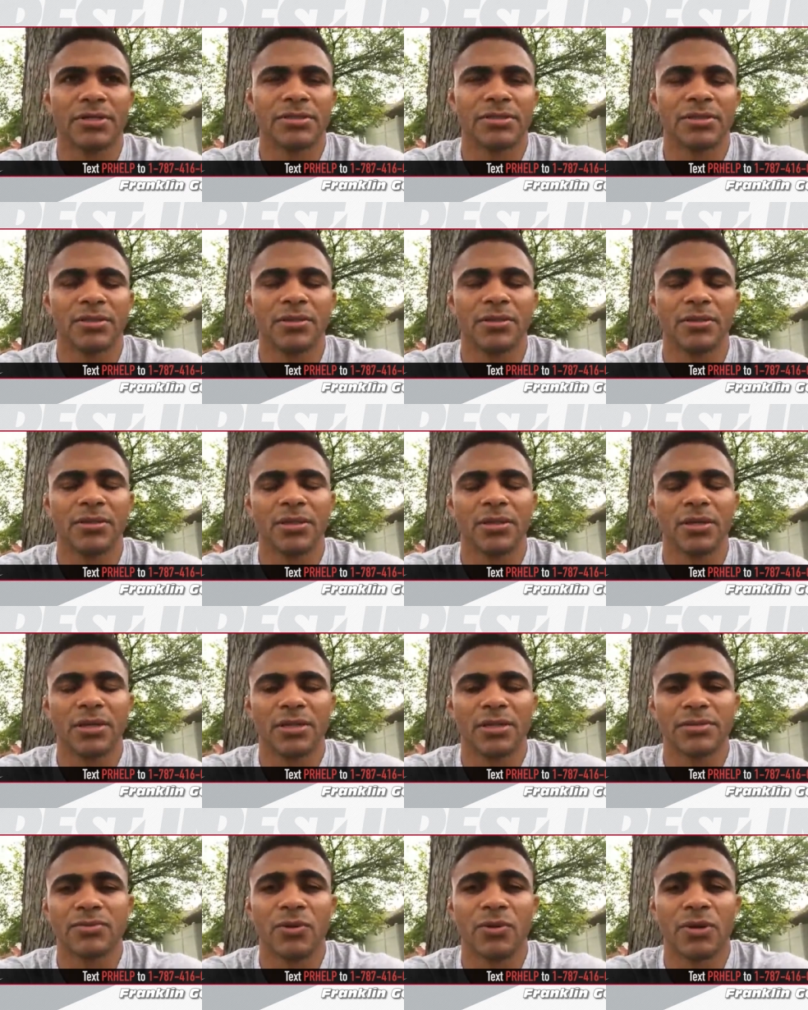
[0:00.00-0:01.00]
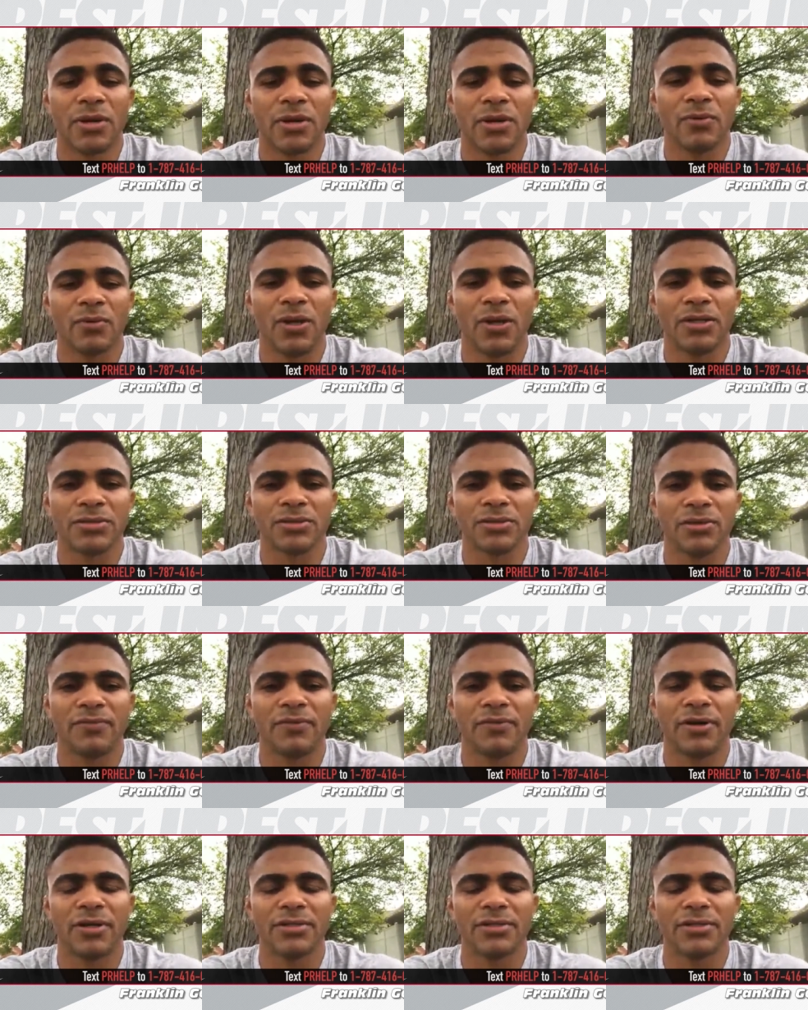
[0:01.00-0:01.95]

So it's been working well so far.